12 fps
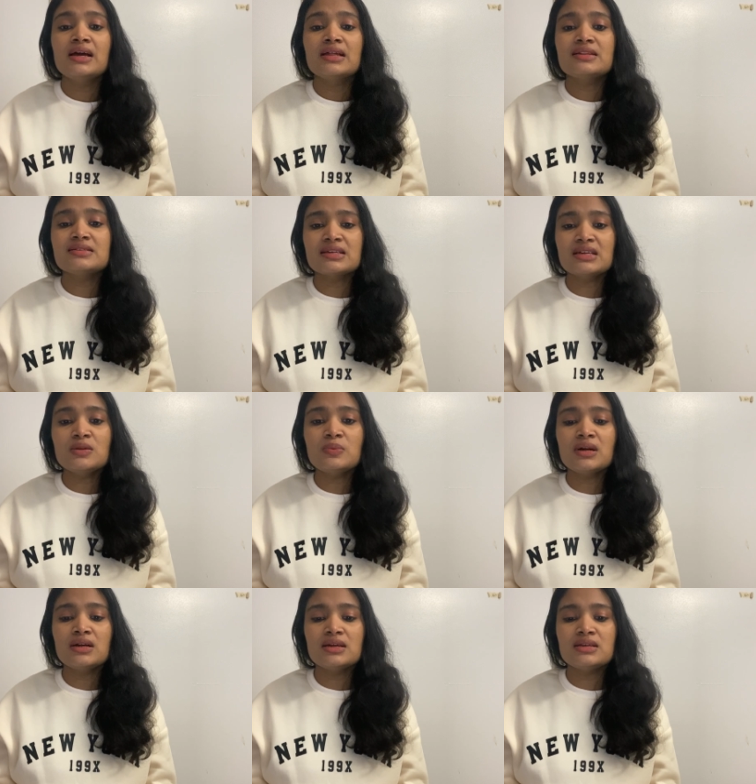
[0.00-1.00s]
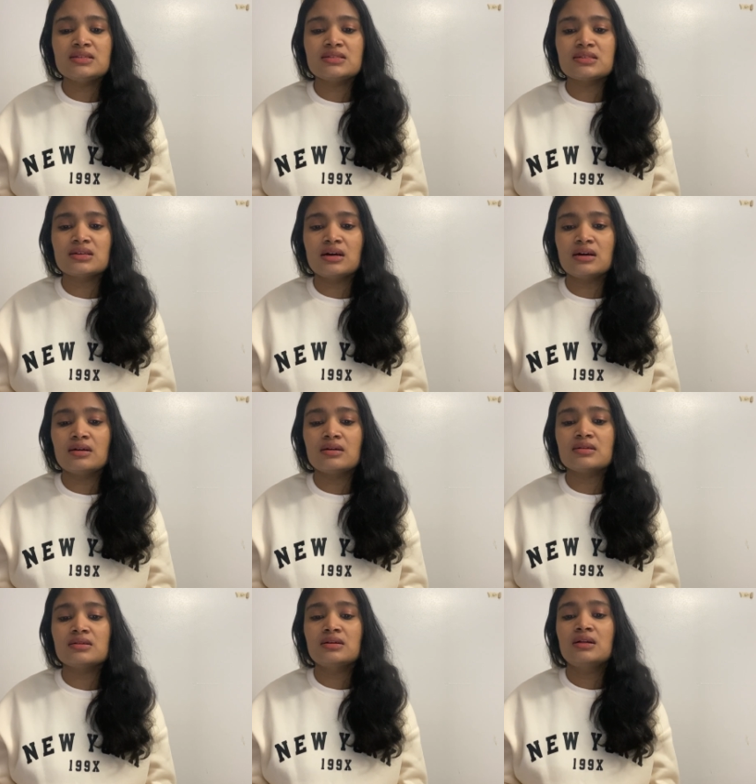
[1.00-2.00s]
The second one is a
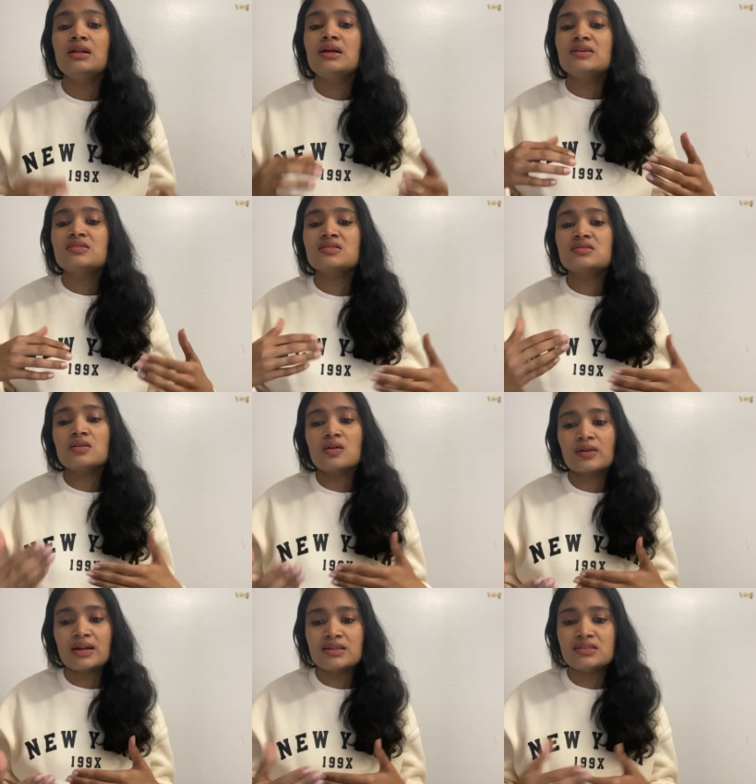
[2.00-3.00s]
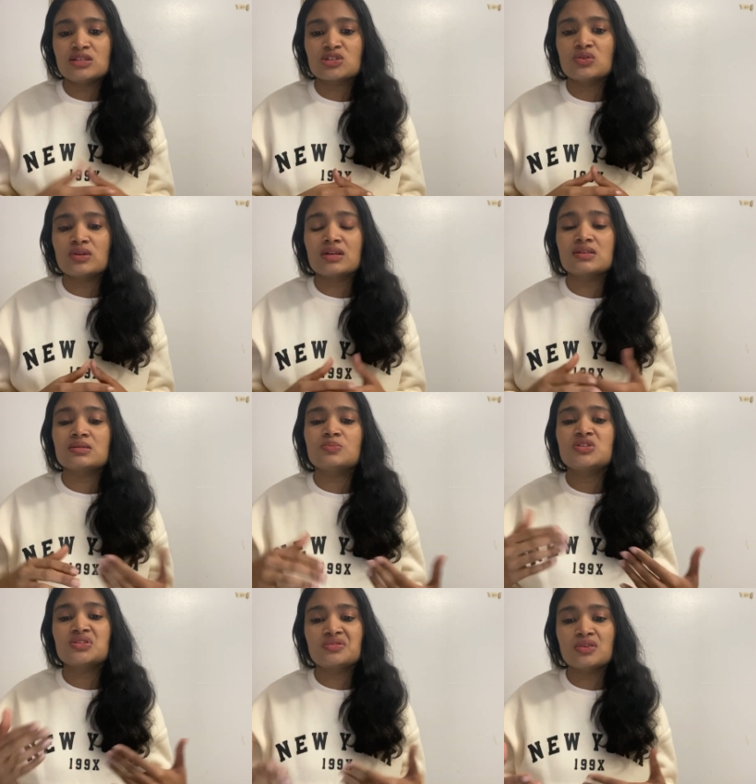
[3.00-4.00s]
uh, sister organization or a
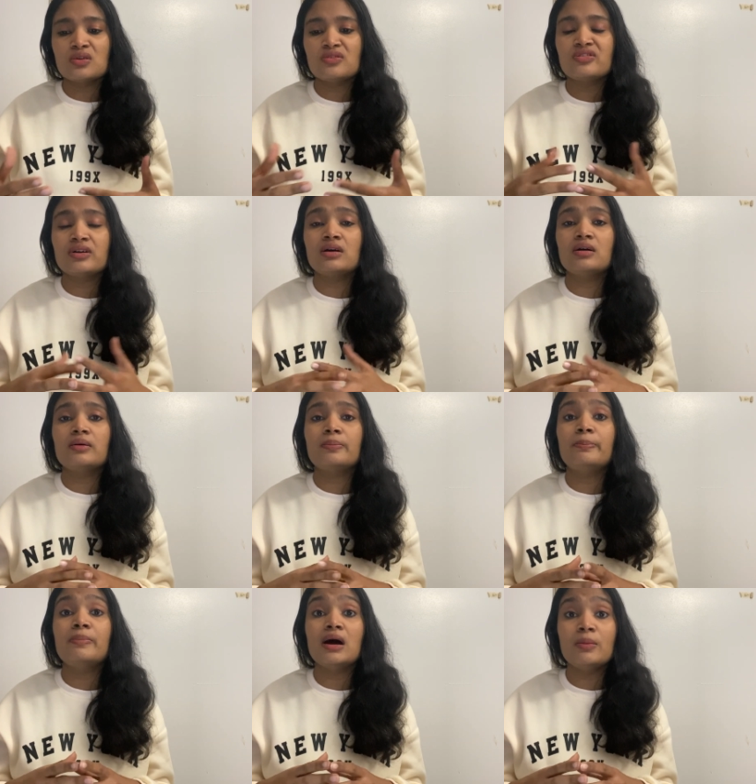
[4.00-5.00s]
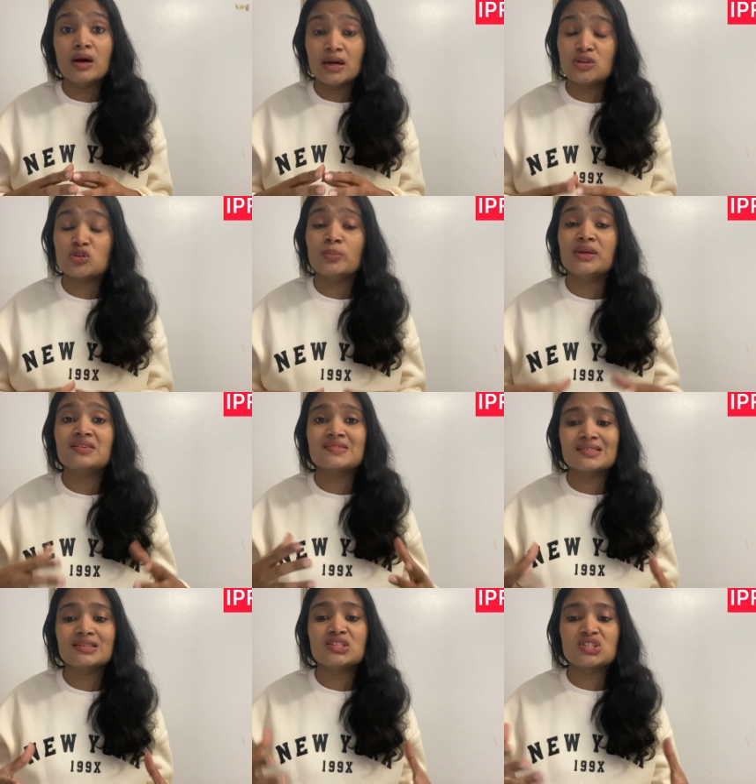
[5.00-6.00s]
subsidiary of uh, Bhabha Atomic
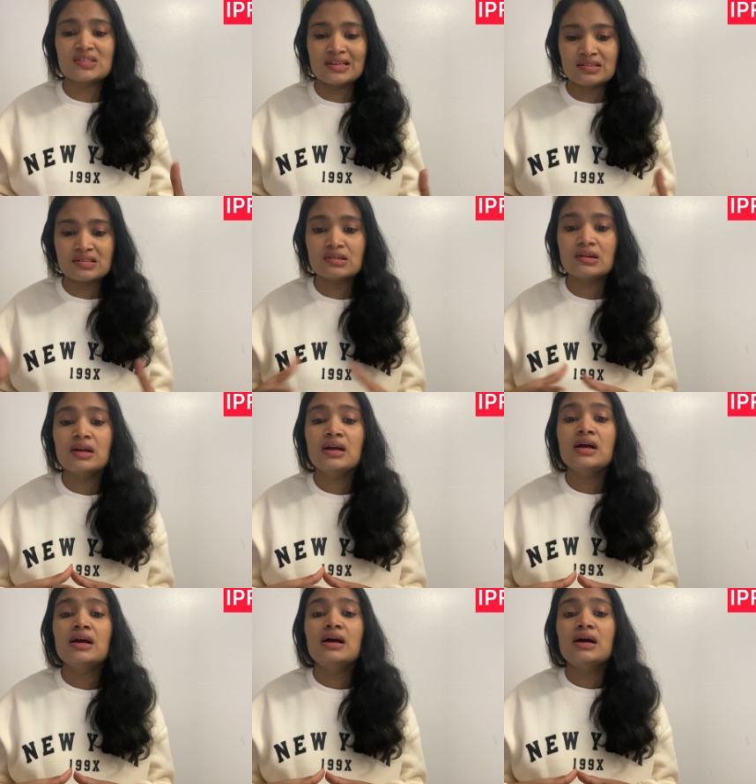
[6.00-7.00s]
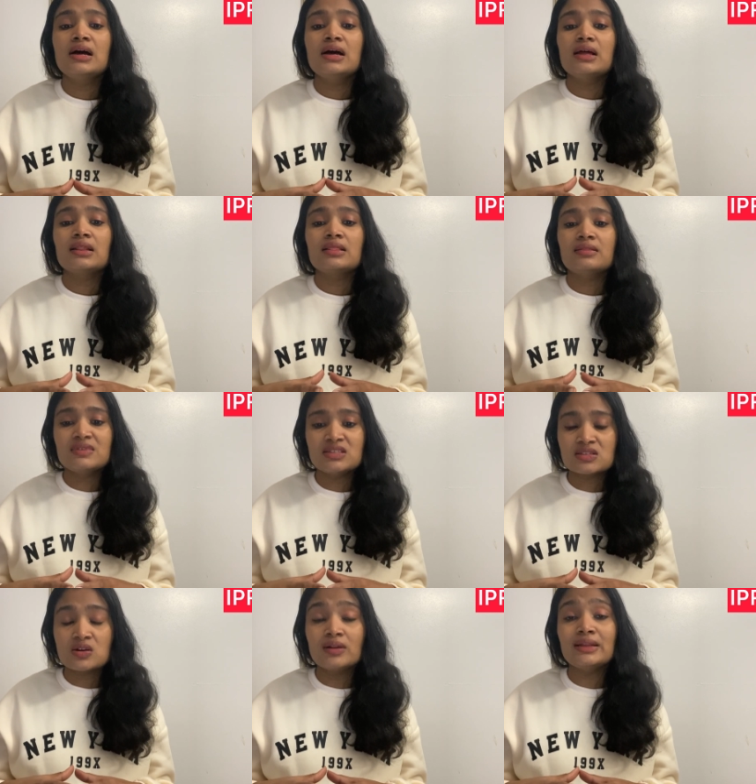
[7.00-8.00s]
Research Center, which
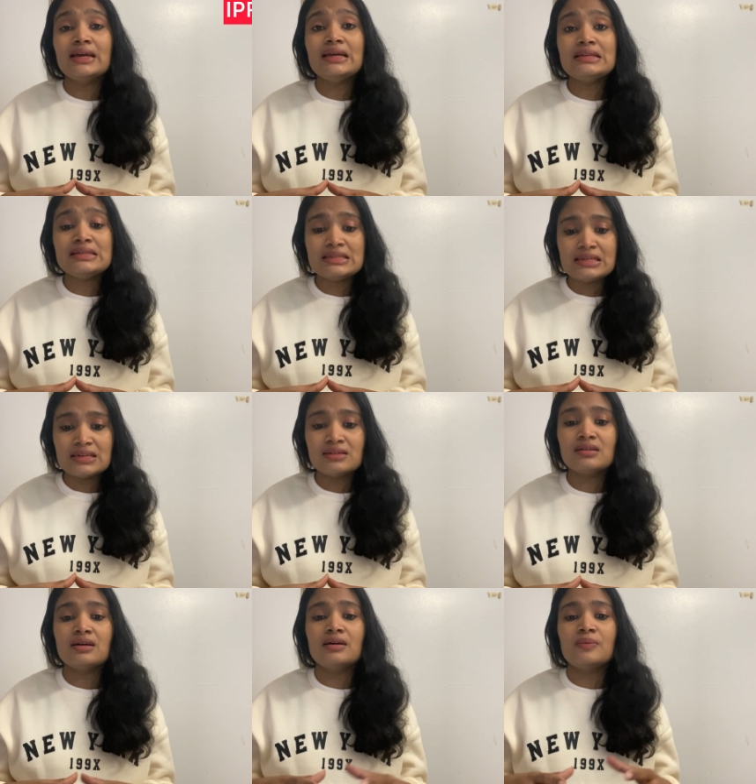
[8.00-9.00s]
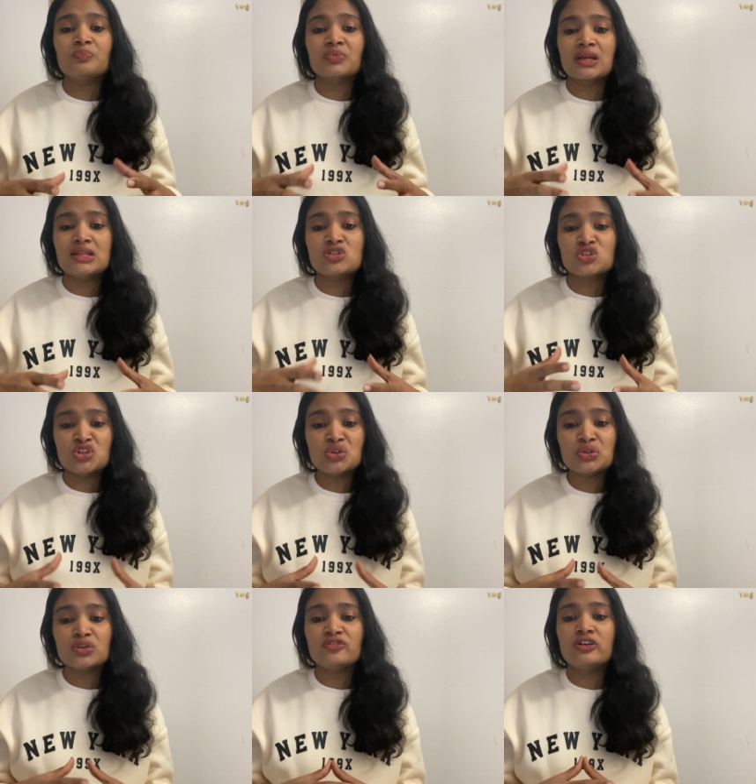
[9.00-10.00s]
is called the Indian um,
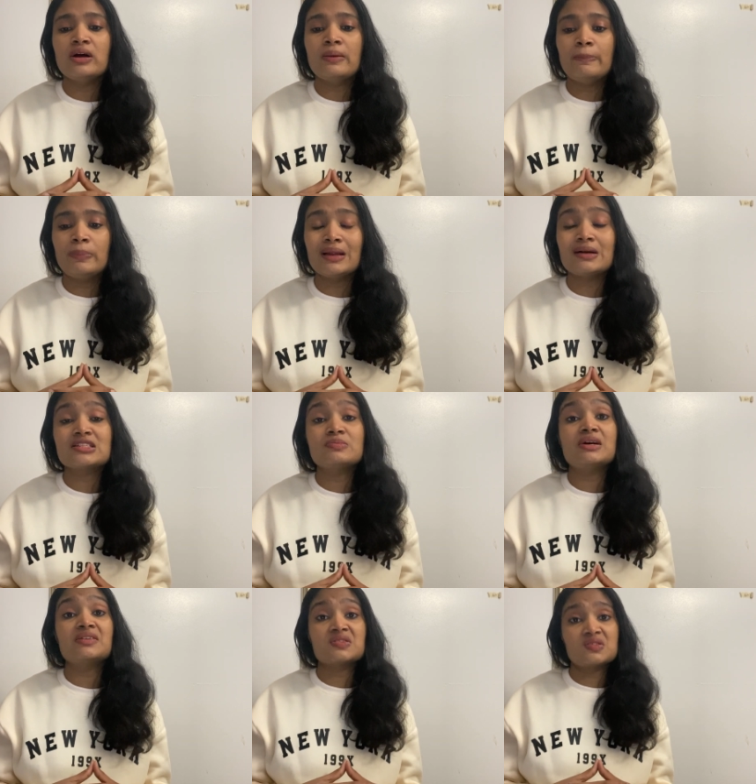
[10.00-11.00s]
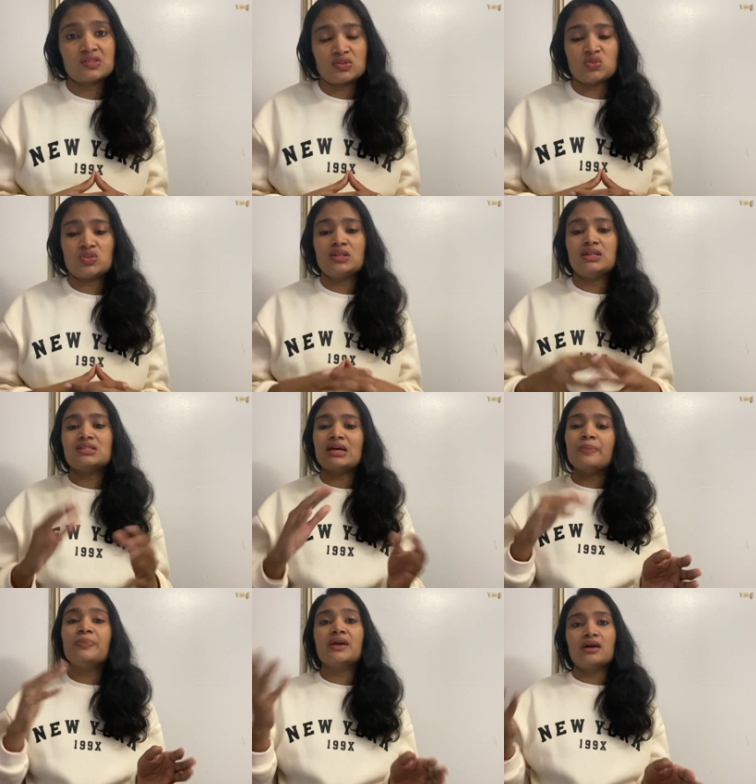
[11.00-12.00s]
Institute of Plasma Research, that is
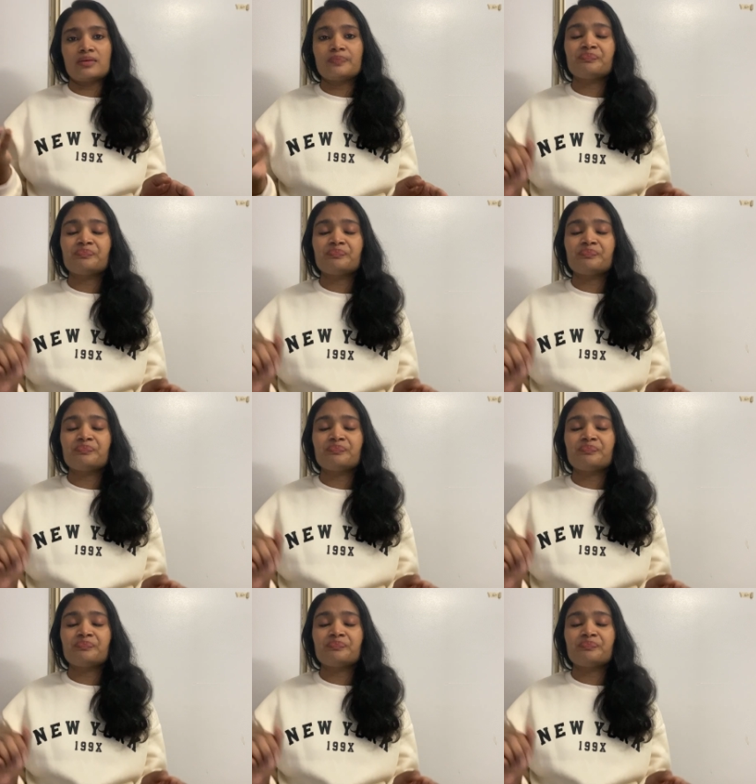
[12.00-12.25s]
IPR,